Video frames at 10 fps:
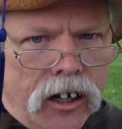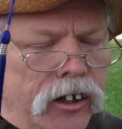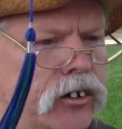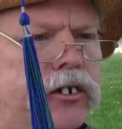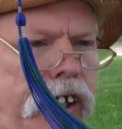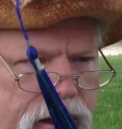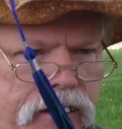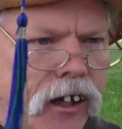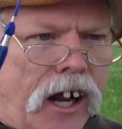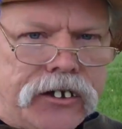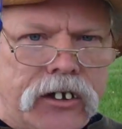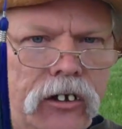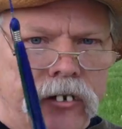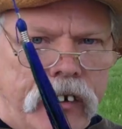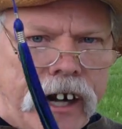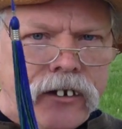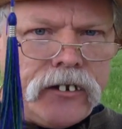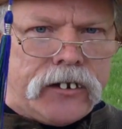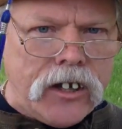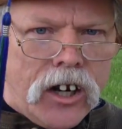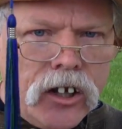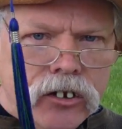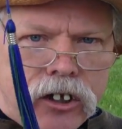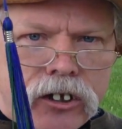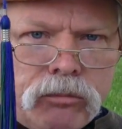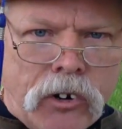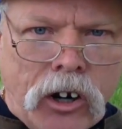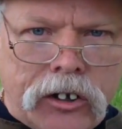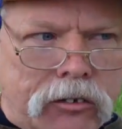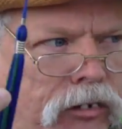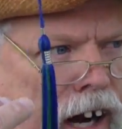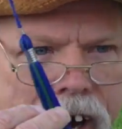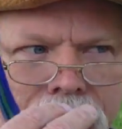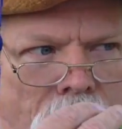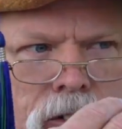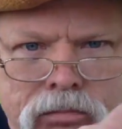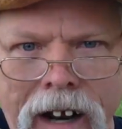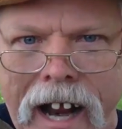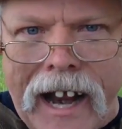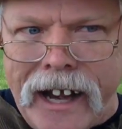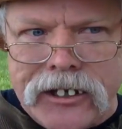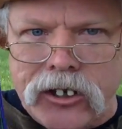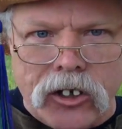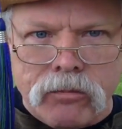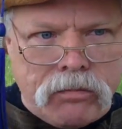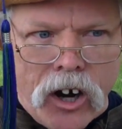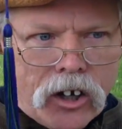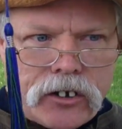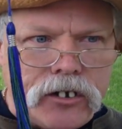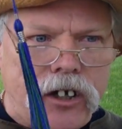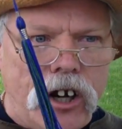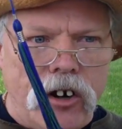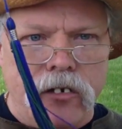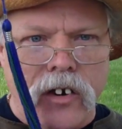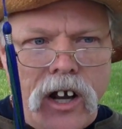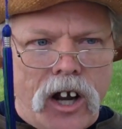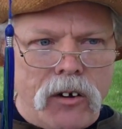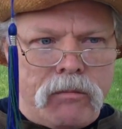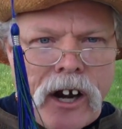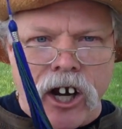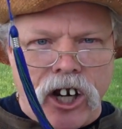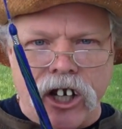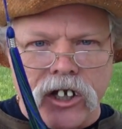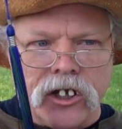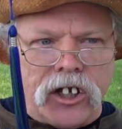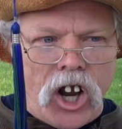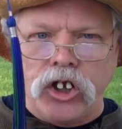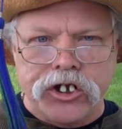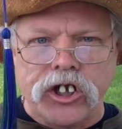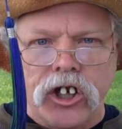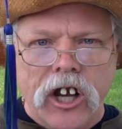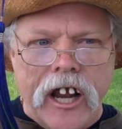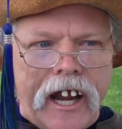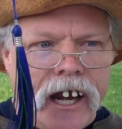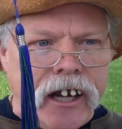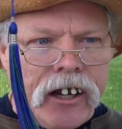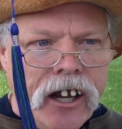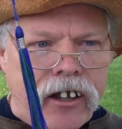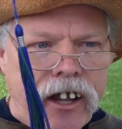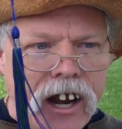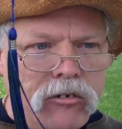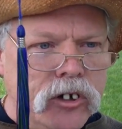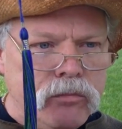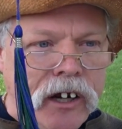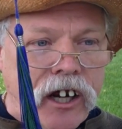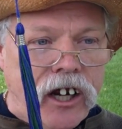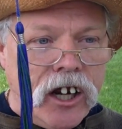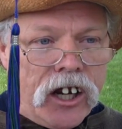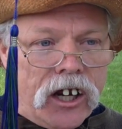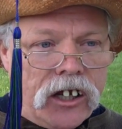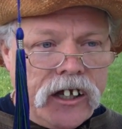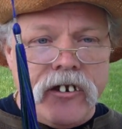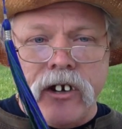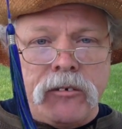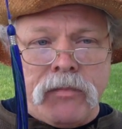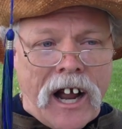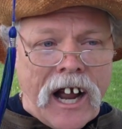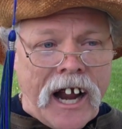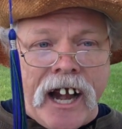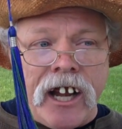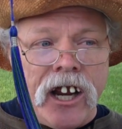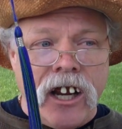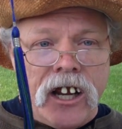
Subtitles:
those technological advances just marched right on by certain parts of American culture, and that would be leaving behind